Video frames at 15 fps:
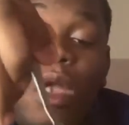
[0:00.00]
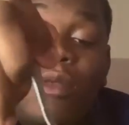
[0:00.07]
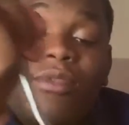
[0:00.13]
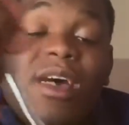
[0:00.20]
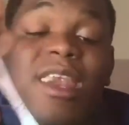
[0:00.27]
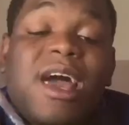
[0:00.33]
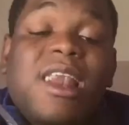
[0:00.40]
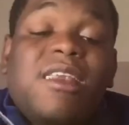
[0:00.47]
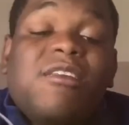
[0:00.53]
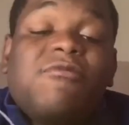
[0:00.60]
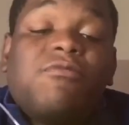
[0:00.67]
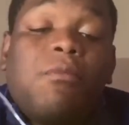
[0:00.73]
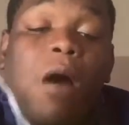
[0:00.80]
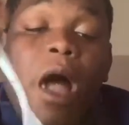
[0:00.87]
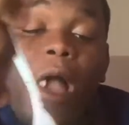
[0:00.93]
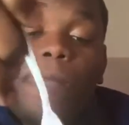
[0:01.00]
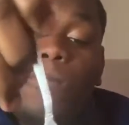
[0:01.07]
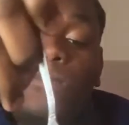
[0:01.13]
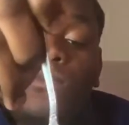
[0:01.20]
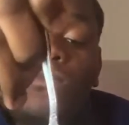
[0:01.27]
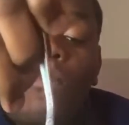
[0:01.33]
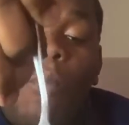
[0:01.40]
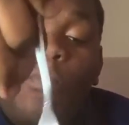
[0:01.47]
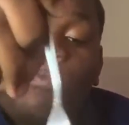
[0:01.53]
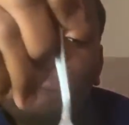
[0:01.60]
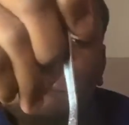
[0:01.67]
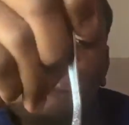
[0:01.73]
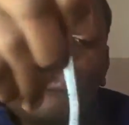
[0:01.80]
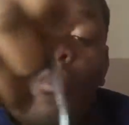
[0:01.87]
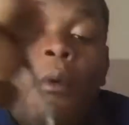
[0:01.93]
that I live by.
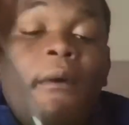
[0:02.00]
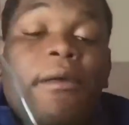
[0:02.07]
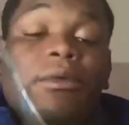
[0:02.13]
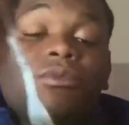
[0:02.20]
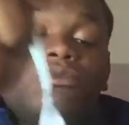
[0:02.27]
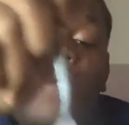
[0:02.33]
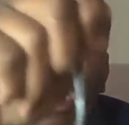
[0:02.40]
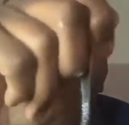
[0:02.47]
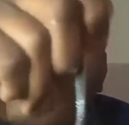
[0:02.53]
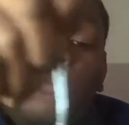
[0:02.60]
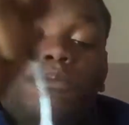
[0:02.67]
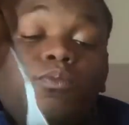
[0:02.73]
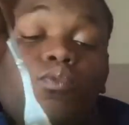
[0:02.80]
And